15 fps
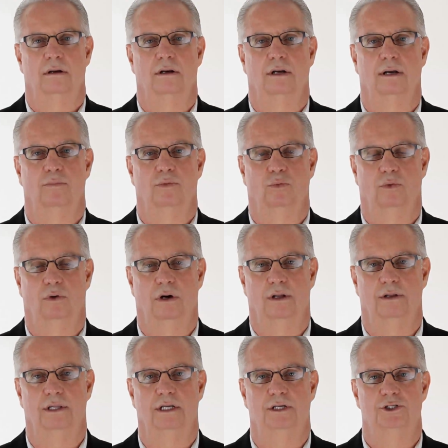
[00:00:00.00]
number
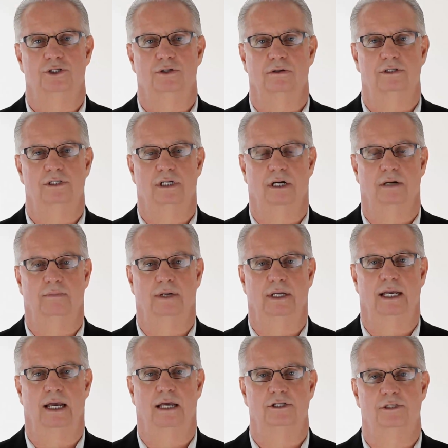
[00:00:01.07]
1, the insurance company
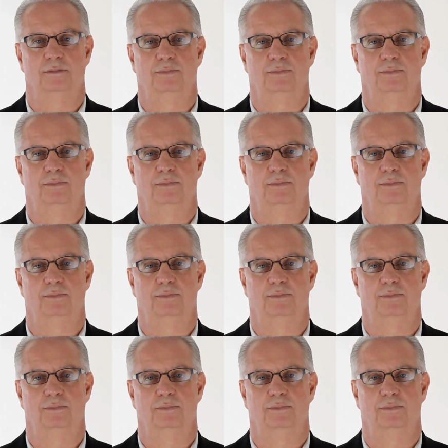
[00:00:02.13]
has to